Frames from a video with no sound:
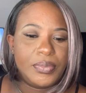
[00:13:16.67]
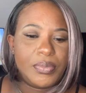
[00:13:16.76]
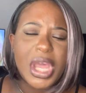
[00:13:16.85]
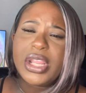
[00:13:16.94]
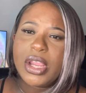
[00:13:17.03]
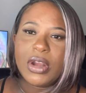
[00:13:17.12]

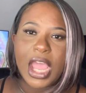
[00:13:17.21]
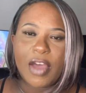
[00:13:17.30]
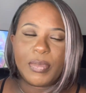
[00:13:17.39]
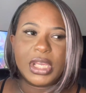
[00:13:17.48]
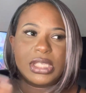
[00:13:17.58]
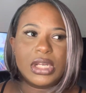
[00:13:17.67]
a year and a half,
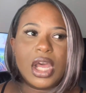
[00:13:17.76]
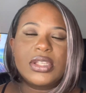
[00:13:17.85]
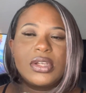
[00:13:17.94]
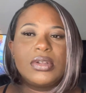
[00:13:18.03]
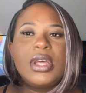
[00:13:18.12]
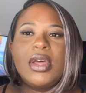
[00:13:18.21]
because it
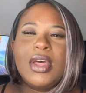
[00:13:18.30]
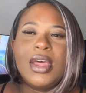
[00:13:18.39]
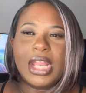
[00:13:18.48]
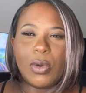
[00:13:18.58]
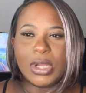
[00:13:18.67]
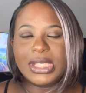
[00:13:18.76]
also,
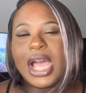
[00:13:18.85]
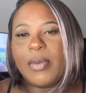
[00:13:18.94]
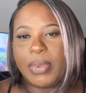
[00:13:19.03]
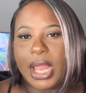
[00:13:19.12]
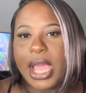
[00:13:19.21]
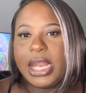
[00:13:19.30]
like once I
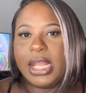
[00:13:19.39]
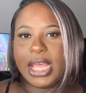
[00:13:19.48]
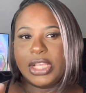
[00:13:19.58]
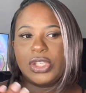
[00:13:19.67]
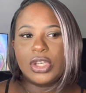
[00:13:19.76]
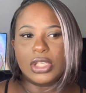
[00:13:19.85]
applied, it
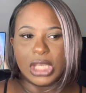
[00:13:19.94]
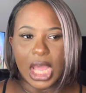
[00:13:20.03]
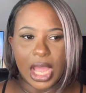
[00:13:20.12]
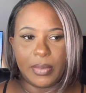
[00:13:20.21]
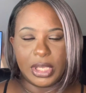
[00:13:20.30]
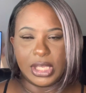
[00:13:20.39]
like took
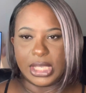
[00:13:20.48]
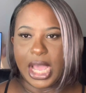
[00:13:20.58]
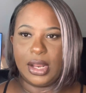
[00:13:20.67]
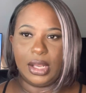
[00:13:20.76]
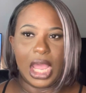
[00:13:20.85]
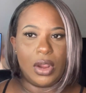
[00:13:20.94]
time because I had
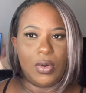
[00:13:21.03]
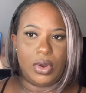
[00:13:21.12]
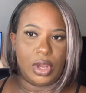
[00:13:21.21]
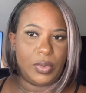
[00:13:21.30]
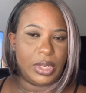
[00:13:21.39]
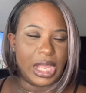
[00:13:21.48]
a lot going
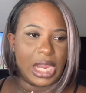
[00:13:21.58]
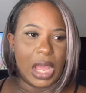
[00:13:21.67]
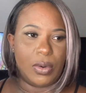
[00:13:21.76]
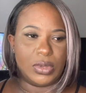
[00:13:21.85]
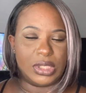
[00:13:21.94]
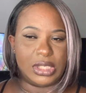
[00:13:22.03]
on with like, I
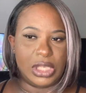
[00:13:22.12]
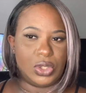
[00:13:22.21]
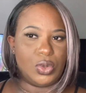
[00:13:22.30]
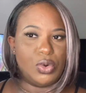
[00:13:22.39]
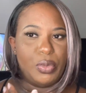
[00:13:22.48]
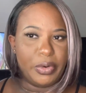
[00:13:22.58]
was in
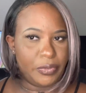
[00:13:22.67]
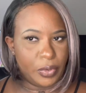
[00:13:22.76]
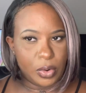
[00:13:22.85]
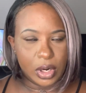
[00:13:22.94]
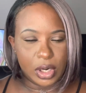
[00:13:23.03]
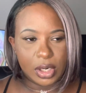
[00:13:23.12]
school
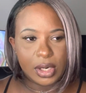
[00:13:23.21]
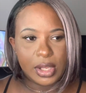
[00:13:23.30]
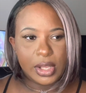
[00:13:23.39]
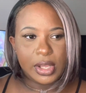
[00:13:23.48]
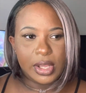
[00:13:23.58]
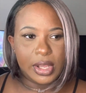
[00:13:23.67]
before,
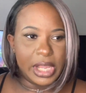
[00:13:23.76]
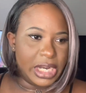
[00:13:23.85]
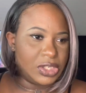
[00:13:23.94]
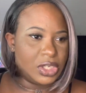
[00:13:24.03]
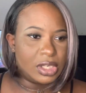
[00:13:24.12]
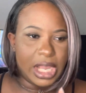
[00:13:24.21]
and it
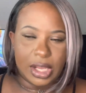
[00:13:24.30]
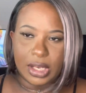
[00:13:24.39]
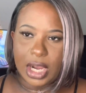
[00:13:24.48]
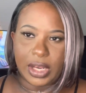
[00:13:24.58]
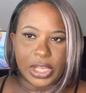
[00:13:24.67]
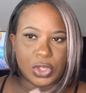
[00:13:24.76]
took like a
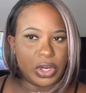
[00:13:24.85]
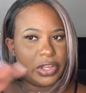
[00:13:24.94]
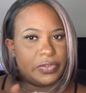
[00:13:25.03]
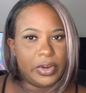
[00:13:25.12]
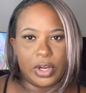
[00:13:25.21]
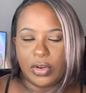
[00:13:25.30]
lot of like
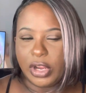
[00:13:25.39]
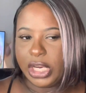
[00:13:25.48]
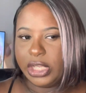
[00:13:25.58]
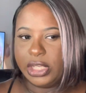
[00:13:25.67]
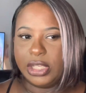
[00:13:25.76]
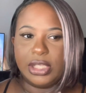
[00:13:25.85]
transferring
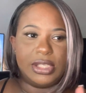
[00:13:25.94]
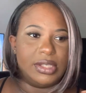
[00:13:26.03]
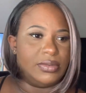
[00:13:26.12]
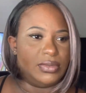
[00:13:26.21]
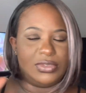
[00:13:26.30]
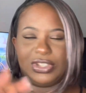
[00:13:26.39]
credits
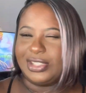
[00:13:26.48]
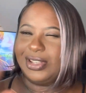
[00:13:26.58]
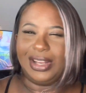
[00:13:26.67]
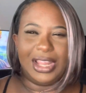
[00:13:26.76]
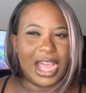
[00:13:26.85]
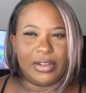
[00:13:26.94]
and just a
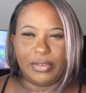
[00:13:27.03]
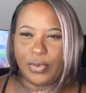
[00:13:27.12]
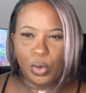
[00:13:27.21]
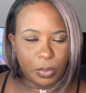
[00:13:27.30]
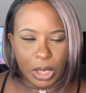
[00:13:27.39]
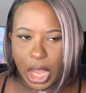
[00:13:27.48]
lot of
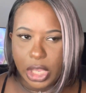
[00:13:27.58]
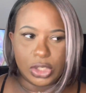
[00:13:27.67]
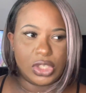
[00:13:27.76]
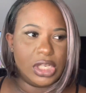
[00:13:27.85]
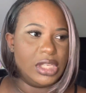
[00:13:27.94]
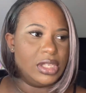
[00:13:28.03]
hoopla and
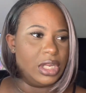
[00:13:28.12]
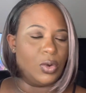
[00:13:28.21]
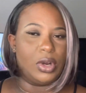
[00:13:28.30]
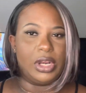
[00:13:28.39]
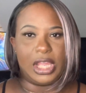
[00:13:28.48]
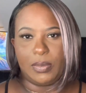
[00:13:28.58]
shit in
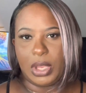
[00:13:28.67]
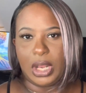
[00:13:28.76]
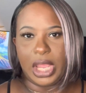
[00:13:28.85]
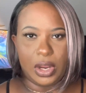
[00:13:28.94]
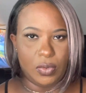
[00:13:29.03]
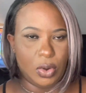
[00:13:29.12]
order to get me
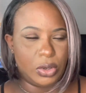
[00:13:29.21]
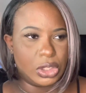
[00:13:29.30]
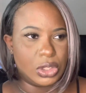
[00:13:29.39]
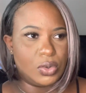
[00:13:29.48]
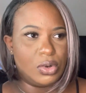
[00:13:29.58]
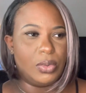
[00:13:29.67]
like enrolled in
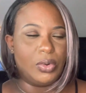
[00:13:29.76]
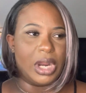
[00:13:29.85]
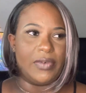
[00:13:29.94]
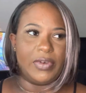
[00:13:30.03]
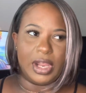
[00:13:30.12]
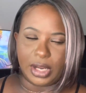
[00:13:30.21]
school. But when I
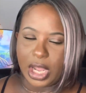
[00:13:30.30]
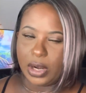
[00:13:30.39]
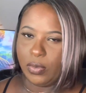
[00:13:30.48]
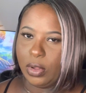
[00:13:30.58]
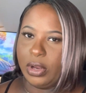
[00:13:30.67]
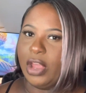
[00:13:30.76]
finally got
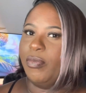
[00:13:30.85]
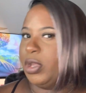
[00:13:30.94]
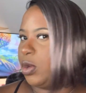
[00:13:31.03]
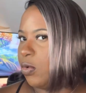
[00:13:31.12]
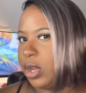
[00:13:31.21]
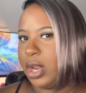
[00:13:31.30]
enrolled, I've been
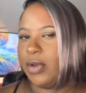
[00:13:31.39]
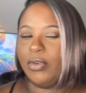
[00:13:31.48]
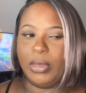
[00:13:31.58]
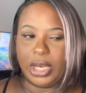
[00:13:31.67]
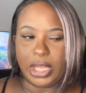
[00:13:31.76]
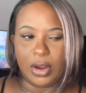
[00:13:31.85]
going now for
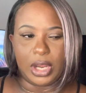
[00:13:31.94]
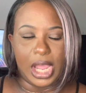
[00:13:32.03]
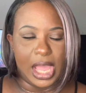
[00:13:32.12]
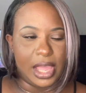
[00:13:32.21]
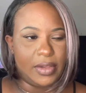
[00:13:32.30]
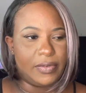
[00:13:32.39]
about a year and a
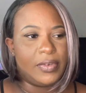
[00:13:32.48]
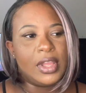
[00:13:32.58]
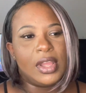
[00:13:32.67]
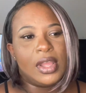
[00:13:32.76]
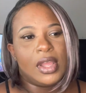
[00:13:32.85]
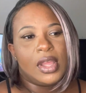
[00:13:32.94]
half.
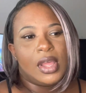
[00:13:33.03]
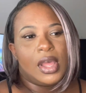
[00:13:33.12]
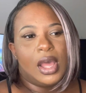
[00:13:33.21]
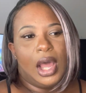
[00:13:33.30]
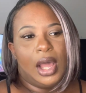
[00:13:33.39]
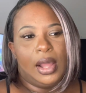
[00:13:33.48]

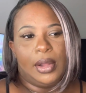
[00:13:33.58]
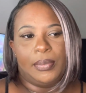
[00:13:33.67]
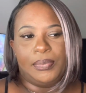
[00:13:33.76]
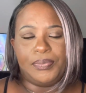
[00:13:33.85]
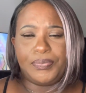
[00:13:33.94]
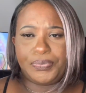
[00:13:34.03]

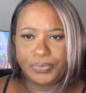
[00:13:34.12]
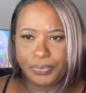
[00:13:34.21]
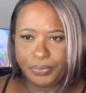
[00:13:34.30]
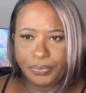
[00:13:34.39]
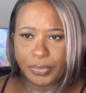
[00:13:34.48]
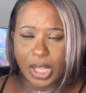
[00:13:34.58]
And
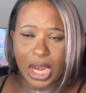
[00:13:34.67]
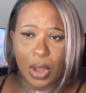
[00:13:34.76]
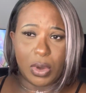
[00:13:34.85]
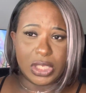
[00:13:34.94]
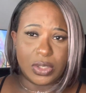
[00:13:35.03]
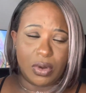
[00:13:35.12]
I
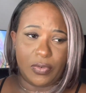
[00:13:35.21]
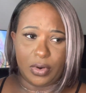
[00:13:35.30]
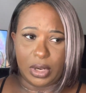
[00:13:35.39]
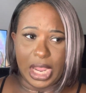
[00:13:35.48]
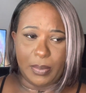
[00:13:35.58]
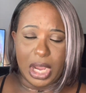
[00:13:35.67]
was going for
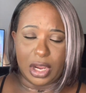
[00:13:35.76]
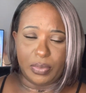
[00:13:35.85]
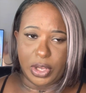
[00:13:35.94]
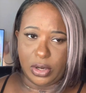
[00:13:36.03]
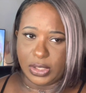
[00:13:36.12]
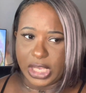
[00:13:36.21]
like my
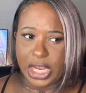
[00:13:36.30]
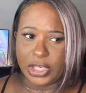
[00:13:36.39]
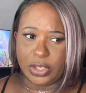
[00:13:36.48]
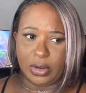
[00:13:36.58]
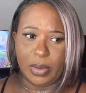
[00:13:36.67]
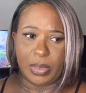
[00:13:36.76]
computer science
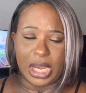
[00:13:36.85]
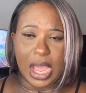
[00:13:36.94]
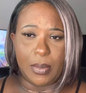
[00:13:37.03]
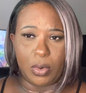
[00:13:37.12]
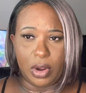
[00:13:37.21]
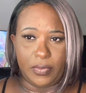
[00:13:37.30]
degree, but now
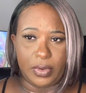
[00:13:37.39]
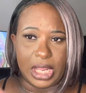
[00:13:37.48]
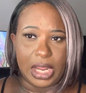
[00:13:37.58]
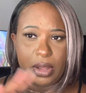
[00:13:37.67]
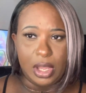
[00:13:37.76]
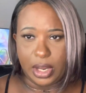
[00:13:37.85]
I'm going for
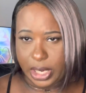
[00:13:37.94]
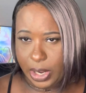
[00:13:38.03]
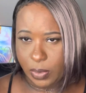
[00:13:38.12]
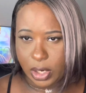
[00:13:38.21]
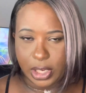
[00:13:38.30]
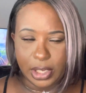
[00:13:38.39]
like
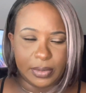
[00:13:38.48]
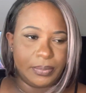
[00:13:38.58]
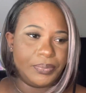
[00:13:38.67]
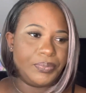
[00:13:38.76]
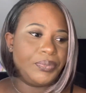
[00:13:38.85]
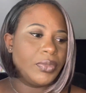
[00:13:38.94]
networking.
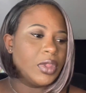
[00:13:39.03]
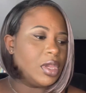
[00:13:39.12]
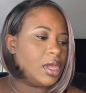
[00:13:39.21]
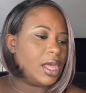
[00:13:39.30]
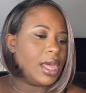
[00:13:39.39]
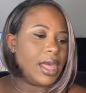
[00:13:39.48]

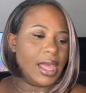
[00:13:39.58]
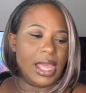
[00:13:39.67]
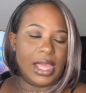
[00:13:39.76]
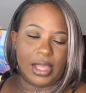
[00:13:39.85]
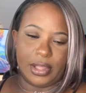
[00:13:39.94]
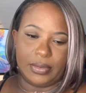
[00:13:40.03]

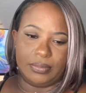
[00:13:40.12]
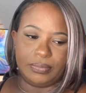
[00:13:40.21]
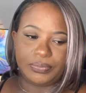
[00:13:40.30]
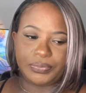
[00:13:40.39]
And